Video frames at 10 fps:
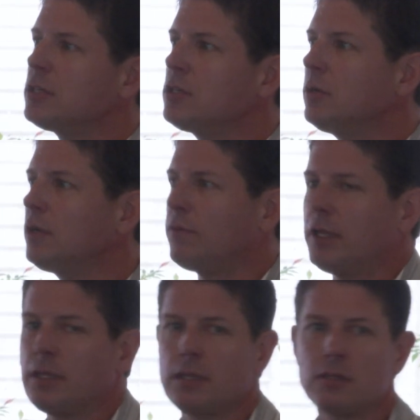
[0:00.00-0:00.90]

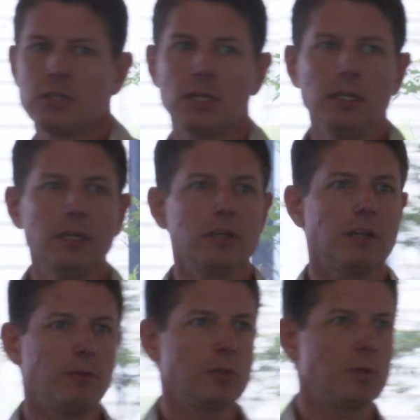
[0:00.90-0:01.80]
intuitively that there's a clear
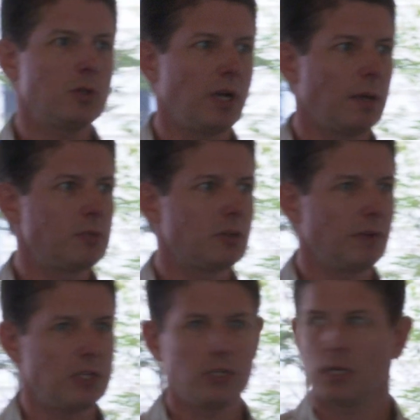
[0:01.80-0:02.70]
difference between
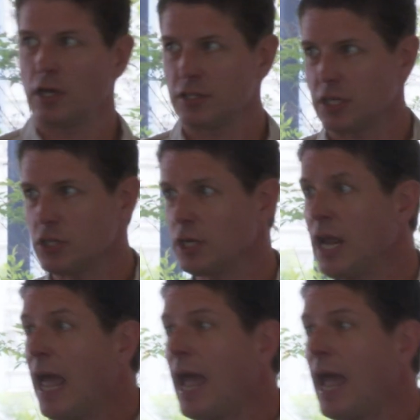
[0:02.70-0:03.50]
observation and causation,